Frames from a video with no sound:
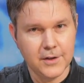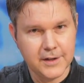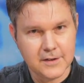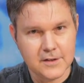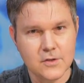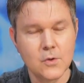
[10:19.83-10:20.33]
let
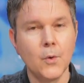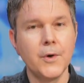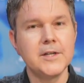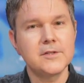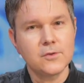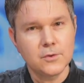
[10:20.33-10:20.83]
this
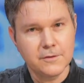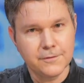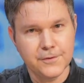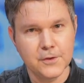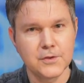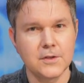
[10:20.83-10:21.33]
noise sort of
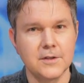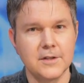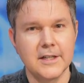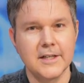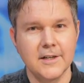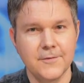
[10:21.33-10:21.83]

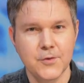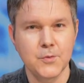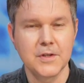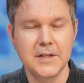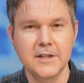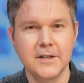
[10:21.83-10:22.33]
filter through
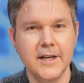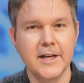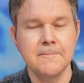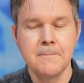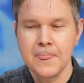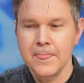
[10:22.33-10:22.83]
the internet,
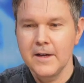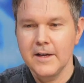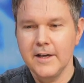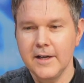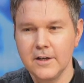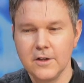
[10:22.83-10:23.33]

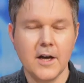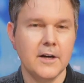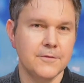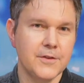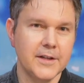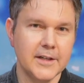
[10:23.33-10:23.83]
and a lot
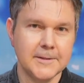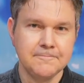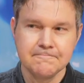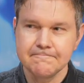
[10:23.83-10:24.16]
of the